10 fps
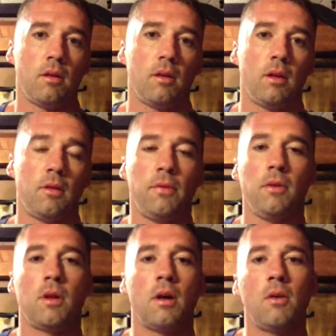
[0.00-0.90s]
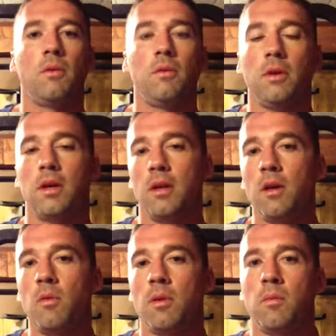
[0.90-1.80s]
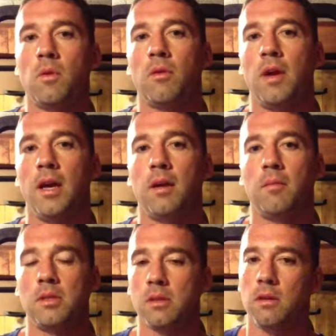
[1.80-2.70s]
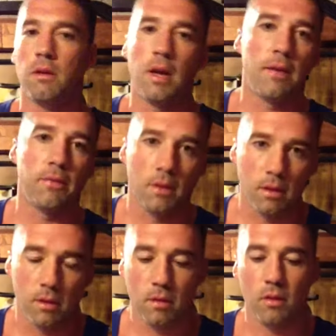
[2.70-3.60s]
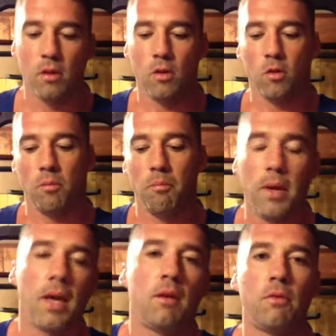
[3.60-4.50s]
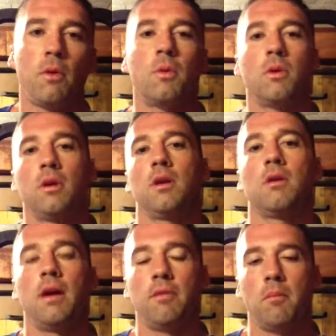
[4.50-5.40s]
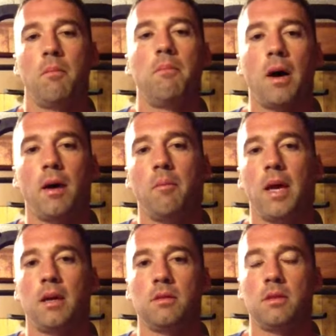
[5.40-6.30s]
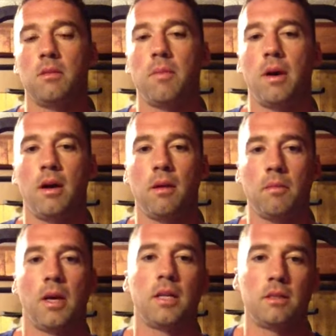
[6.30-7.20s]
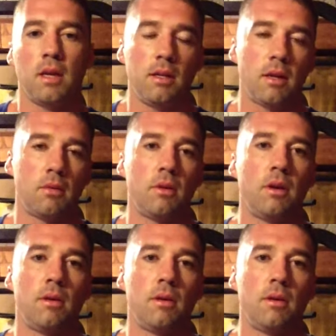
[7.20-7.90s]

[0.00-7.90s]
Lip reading: if you know you could do one more rep, but you're going to have to bend forward, or you're going to have to bounce at the bottom, I'd say don't do